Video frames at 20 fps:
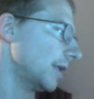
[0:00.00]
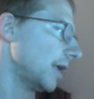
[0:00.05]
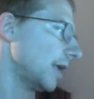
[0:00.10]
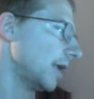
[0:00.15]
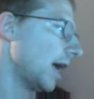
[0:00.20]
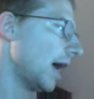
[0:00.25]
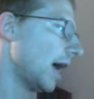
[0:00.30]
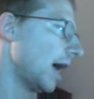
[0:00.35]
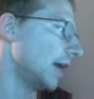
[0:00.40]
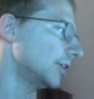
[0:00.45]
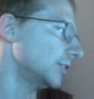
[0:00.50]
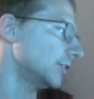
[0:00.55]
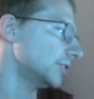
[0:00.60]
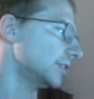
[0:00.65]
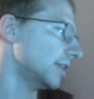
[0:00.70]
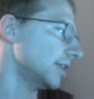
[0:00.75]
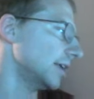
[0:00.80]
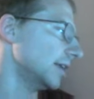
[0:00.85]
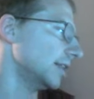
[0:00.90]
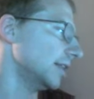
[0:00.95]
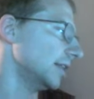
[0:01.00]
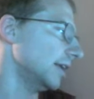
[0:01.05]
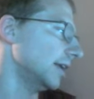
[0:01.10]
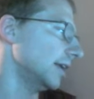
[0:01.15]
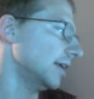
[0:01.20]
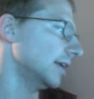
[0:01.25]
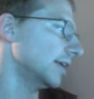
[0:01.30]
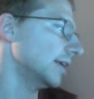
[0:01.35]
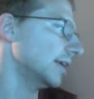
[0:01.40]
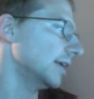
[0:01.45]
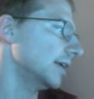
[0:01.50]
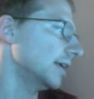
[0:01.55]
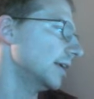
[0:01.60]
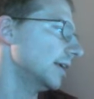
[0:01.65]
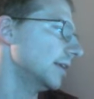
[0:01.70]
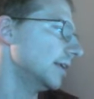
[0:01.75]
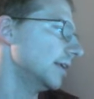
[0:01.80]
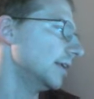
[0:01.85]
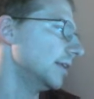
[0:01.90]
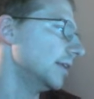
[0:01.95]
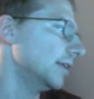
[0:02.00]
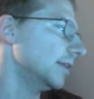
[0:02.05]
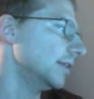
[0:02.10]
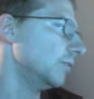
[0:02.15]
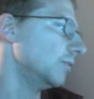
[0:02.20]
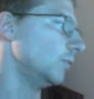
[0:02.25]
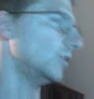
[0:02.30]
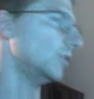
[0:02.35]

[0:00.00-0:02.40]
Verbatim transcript: I, I just think like we